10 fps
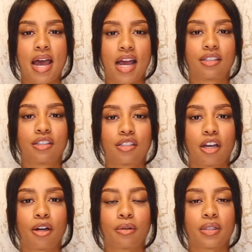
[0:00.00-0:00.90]
head to
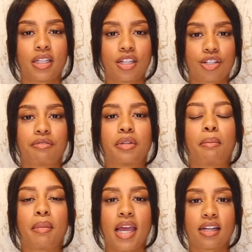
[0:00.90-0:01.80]
toe, each of the
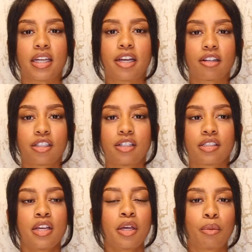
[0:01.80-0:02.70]
main
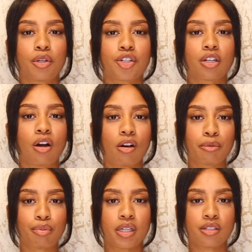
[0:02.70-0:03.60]
characters, which are
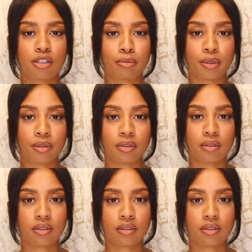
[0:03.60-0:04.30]
called principal